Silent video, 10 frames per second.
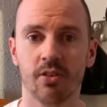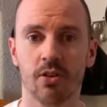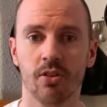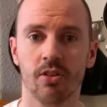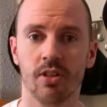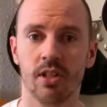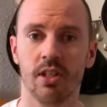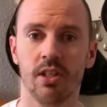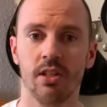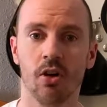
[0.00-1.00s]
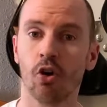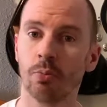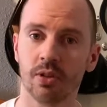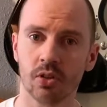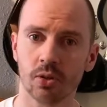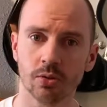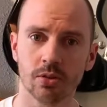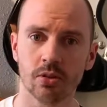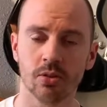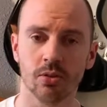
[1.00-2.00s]
on the open
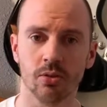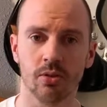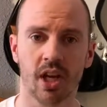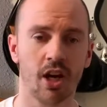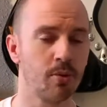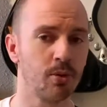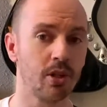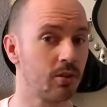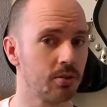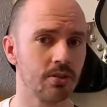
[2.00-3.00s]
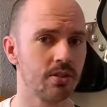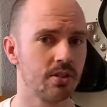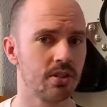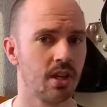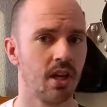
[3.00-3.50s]
chords or cowboy chords